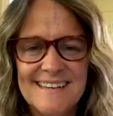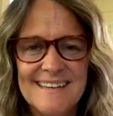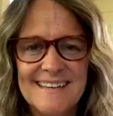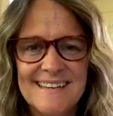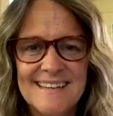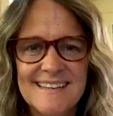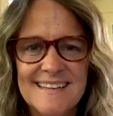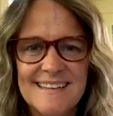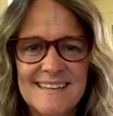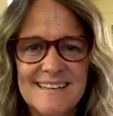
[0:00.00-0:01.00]

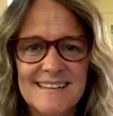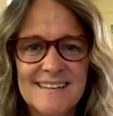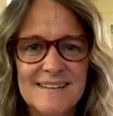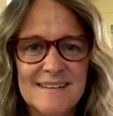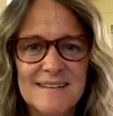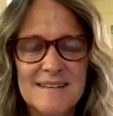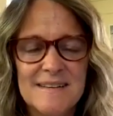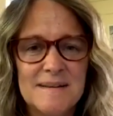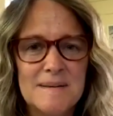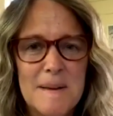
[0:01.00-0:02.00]

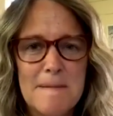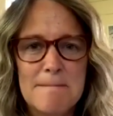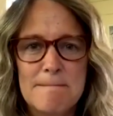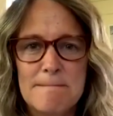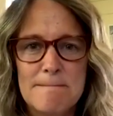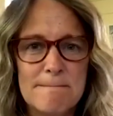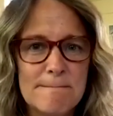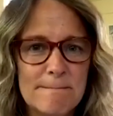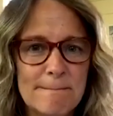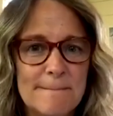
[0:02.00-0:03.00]

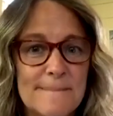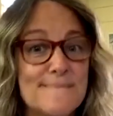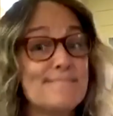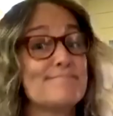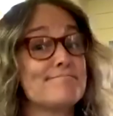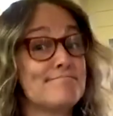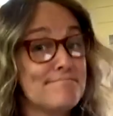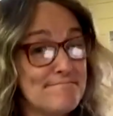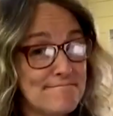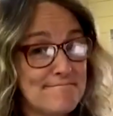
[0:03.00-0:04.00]

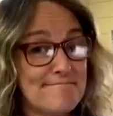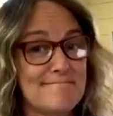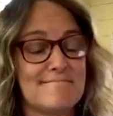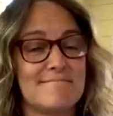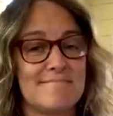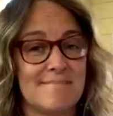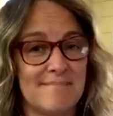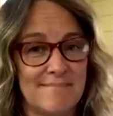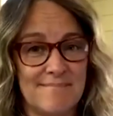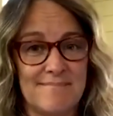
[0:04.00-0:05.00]

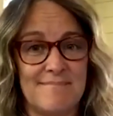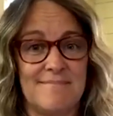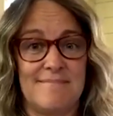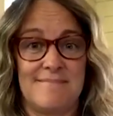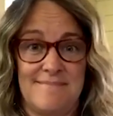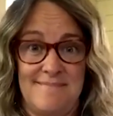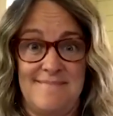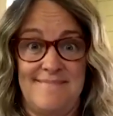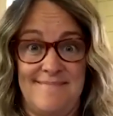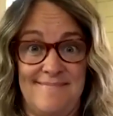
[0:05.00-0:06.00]

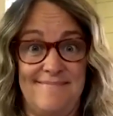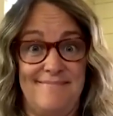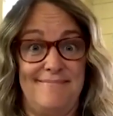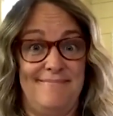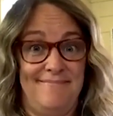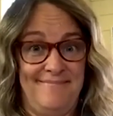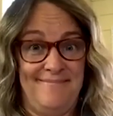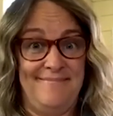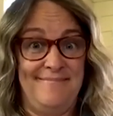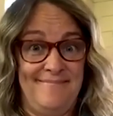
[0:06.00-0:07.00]

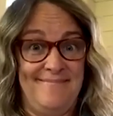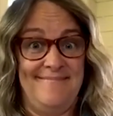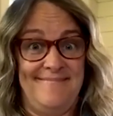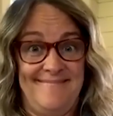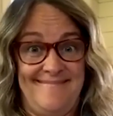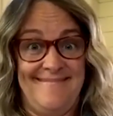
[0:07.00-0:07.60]
[no speech]